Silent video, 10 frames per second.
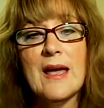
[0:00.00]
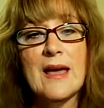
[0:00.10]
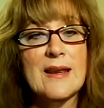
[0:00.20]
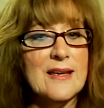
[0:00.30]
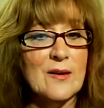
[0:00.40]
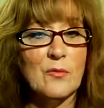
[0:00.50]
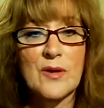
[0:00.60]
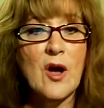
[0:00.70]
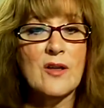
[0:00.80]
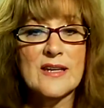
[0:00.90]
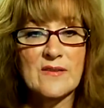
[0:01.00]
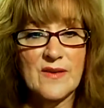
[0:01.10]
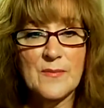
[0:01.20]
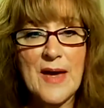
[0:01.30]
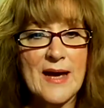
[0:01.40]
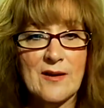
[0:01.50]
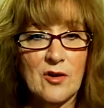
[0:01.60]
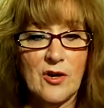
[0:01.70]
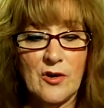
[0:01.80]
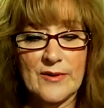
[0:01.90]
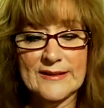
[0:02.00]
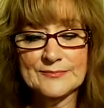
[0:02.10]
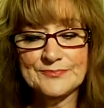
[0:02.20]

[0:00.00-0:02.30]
And again, we all need feedback ongoing.